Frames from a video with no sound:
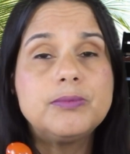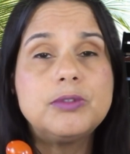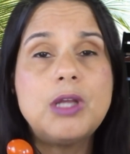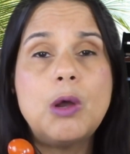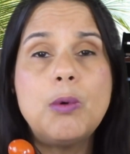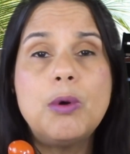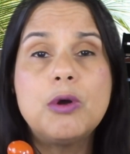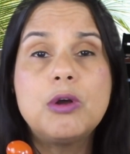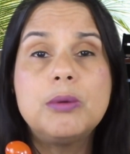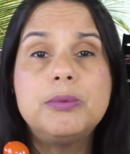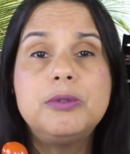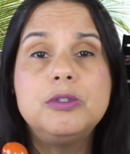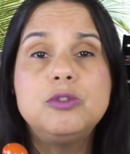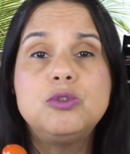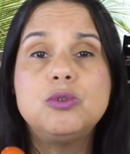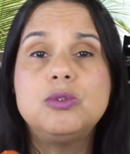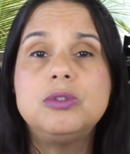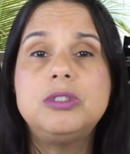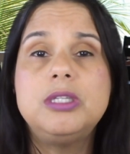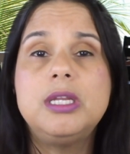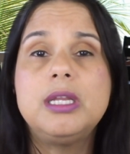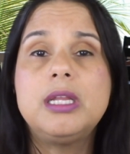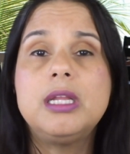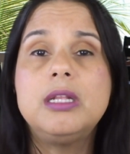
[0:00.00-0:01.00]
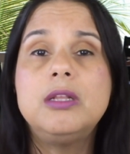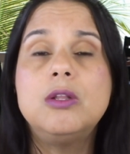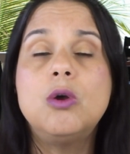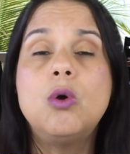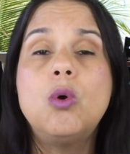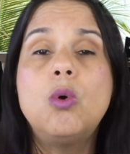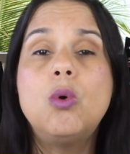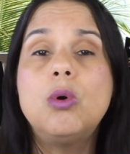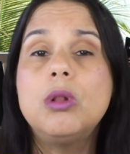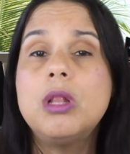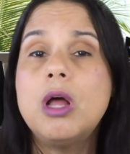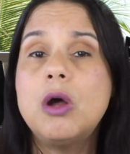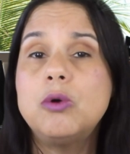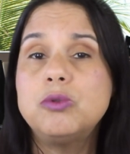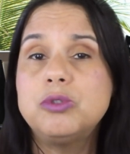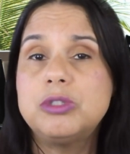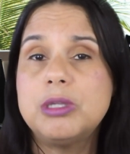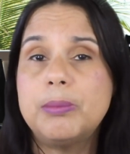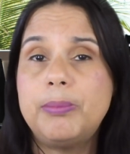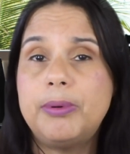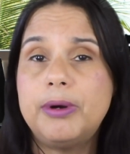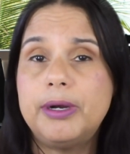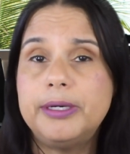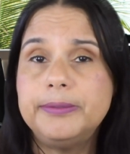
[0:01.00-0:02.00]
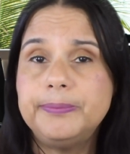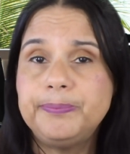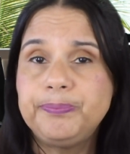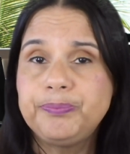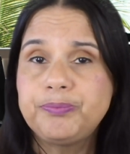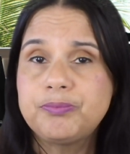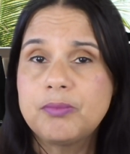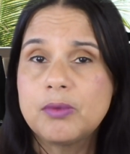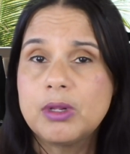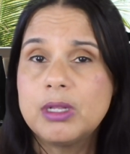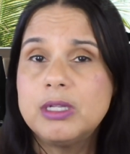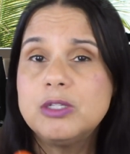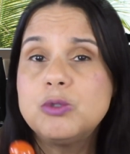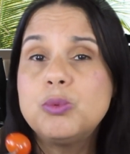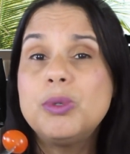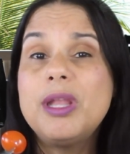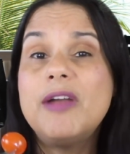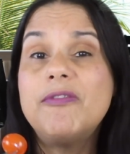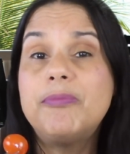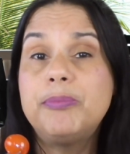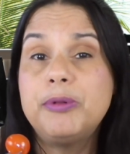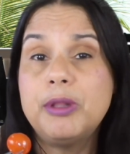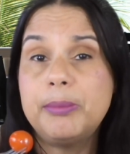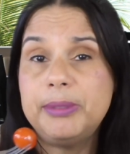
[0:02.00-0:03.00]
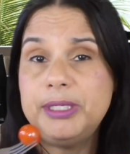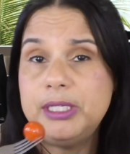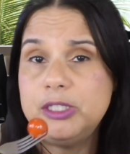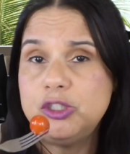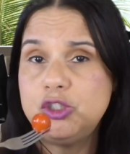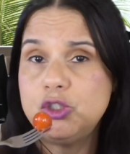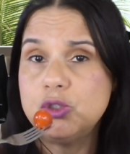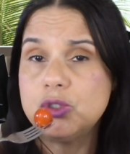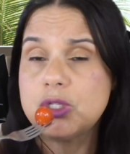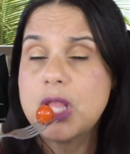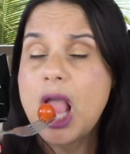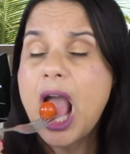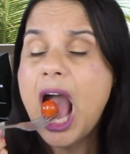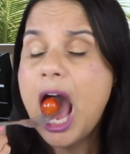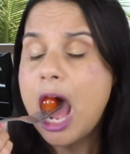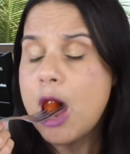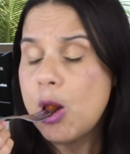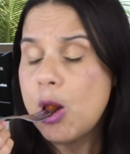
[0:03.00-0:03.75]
I woke up to Joe taking the whole house apart because we have plumbing issues.